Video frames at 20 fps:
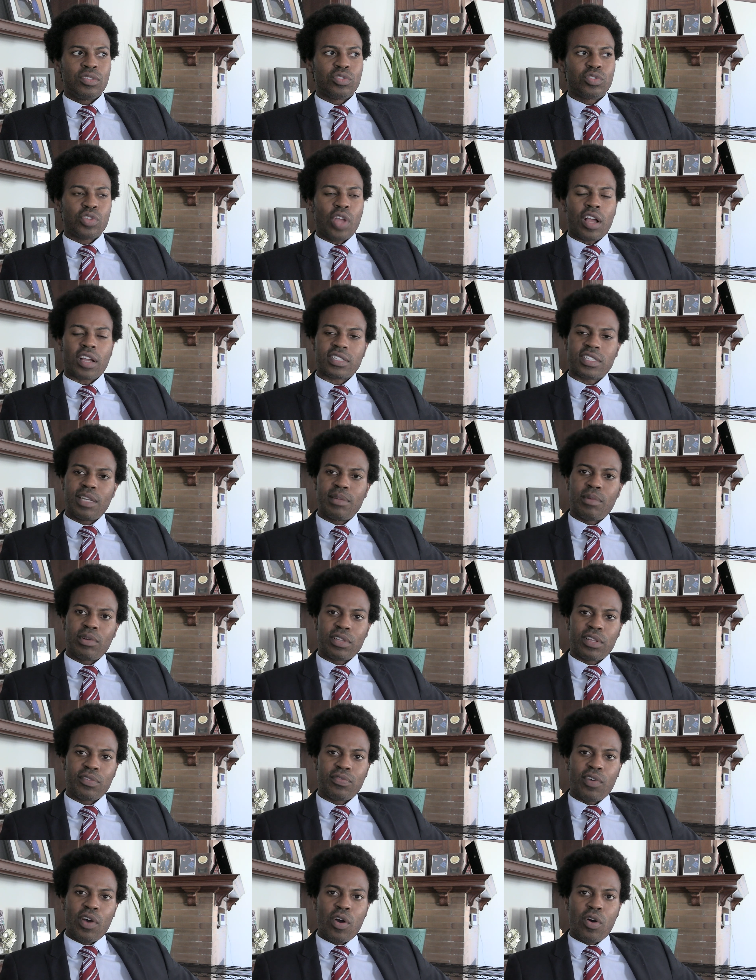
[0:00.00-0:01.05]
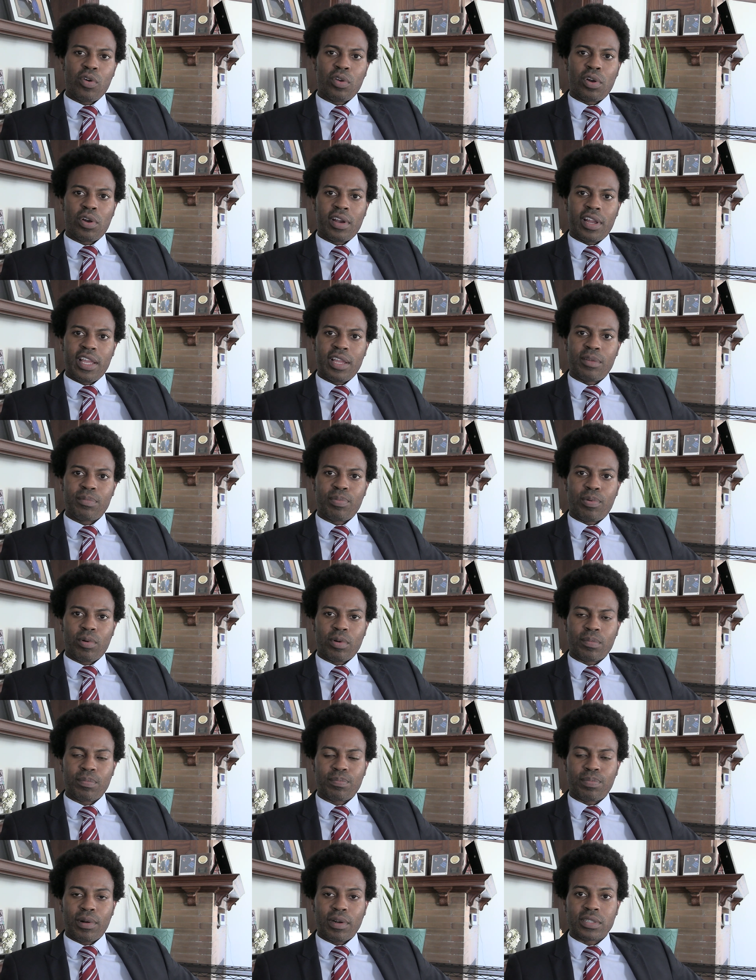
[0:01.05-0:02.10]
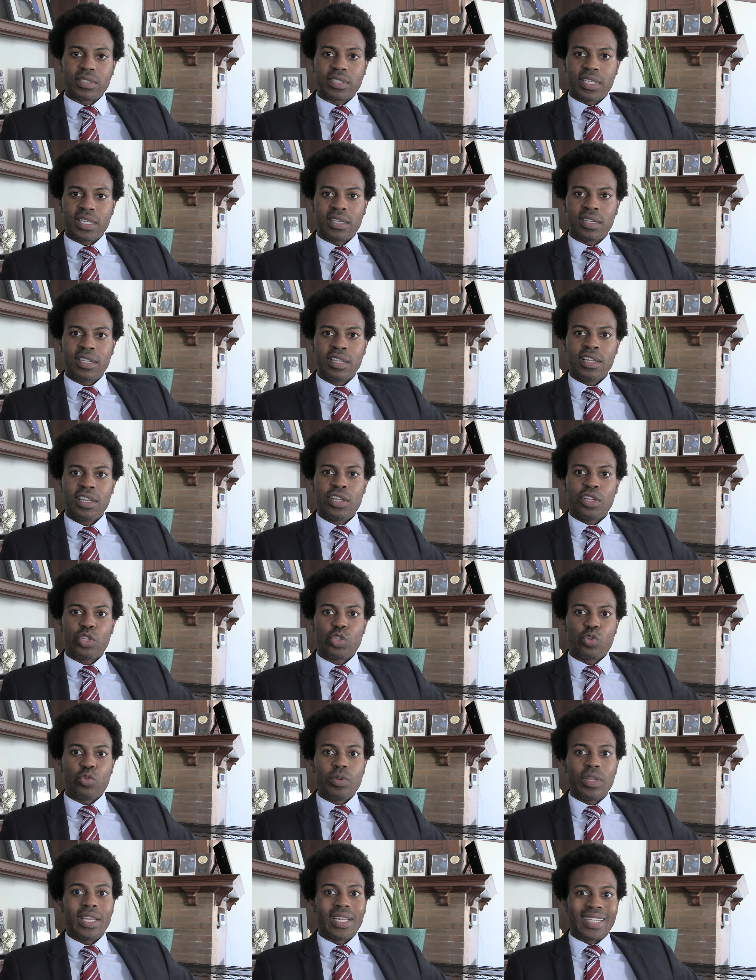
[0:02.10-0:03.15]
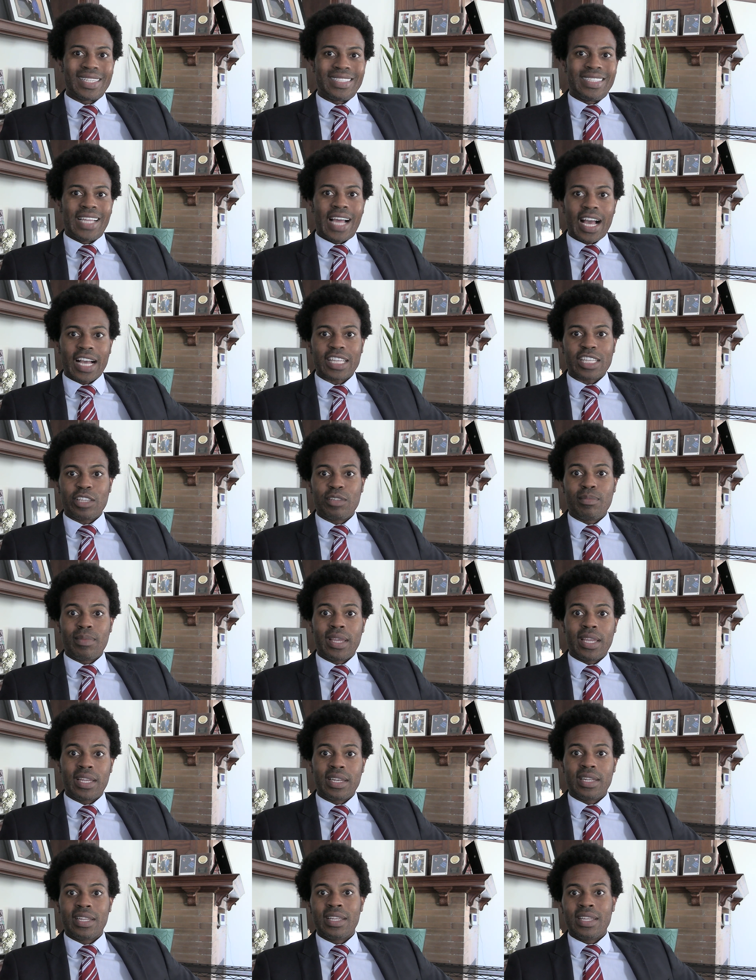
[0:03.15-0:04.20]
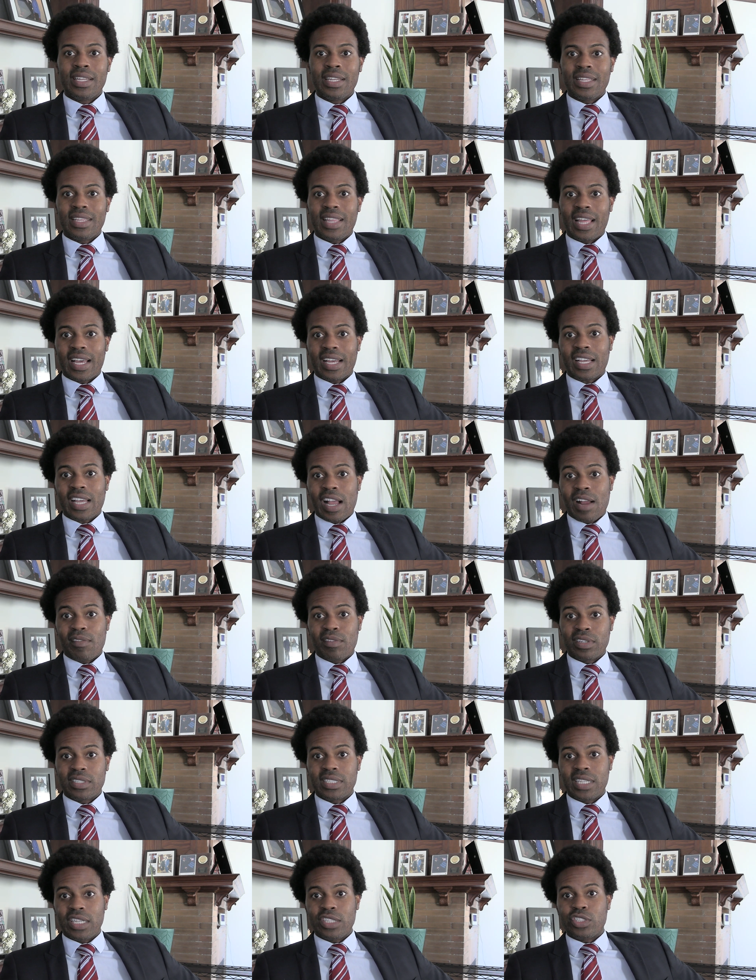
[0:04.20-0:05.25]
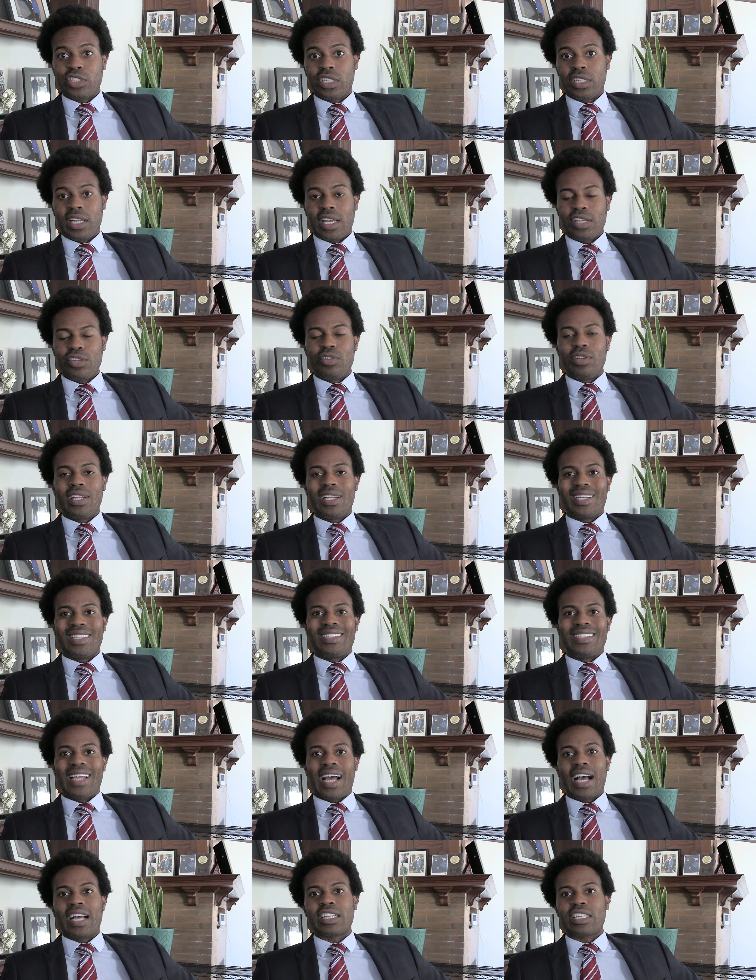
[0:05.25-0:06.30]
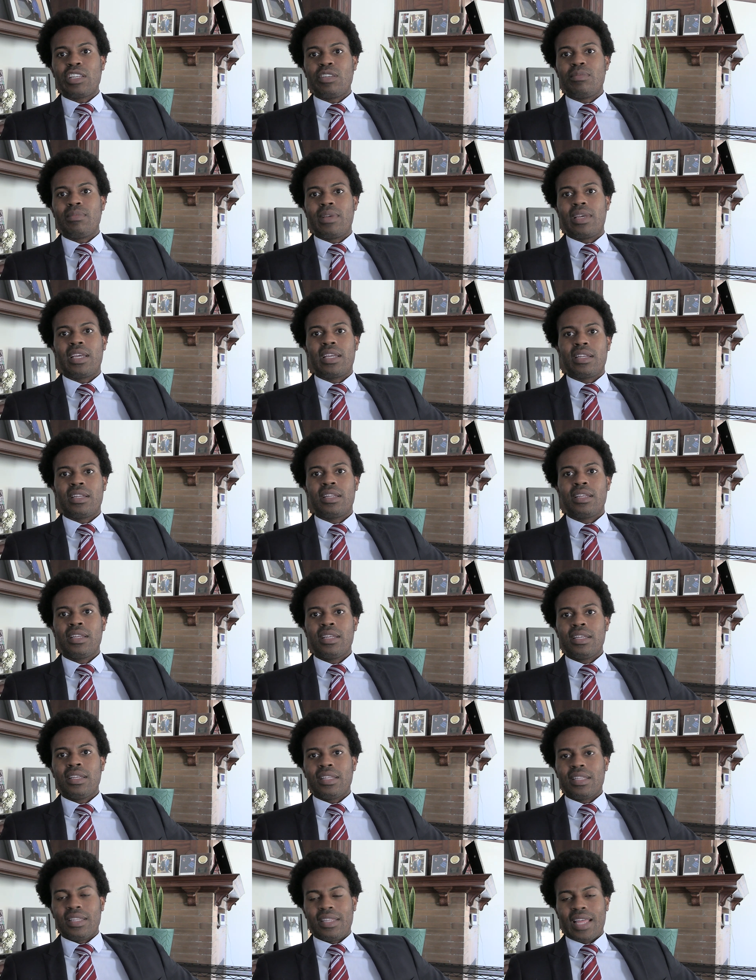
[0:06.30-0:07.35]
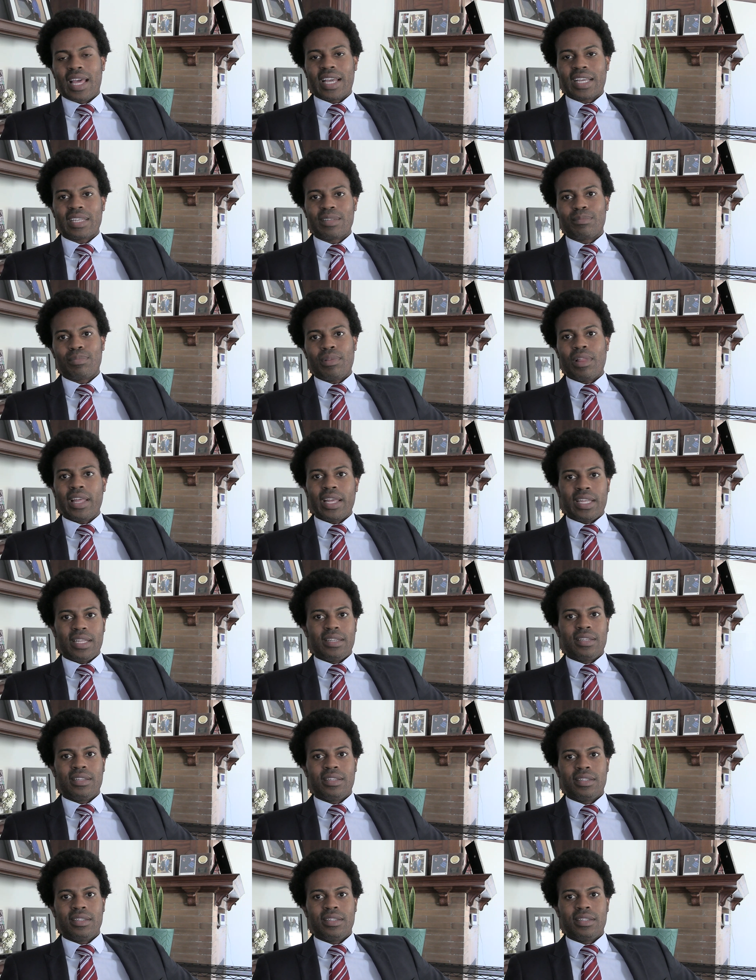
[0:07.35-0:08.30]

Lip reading: talk to them on the phone or in person. You need to document that conversation, and you need to document that complaint.